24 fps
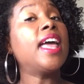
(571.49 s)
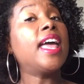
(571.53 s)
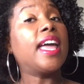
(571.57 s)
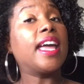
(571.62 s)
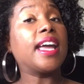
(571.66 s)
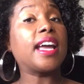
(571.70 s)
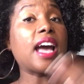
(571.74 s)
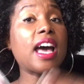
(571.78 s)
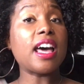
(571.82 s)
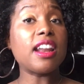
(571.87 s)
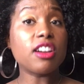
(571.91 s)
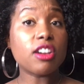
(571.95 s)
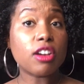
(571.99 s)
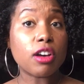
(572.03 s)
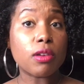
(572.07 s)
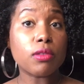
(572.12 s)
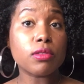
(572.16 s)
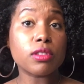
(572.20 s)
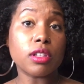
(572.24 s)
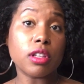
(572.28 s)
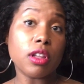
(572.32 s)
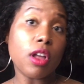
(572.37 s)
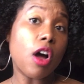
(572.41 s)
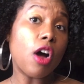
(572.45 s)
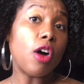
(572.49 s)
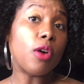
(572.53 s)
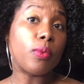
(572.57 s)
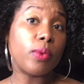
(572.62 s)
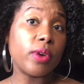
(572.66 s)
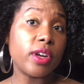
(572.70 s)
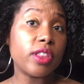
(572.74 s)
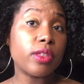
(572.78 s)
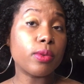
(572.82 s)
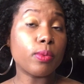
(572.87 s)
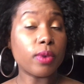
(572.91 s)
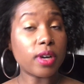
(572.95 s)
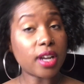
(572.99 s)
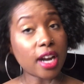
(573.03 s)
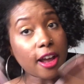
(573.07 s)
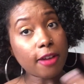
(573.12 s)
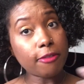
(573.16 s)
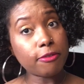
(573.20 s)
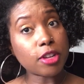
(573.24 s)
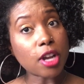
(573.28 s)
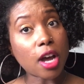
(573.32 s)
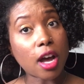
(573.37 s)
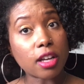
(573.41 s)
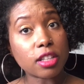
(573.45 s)
It kind of goes along with what
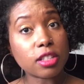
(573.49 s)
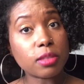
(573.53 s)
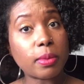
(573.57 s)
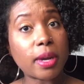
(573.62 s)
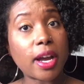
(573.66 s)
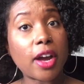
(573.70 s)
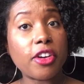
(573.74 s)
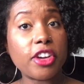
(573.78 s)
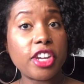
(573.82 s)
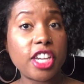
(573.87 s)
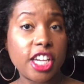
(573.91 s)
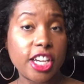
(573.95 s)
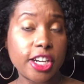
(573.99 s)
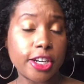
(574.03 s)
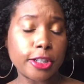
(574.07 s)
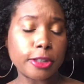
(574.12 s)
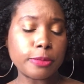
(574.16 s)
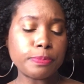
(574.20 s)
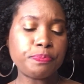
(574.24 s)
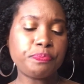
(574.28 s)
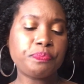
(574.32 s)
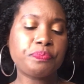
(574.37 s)
I've talked about here.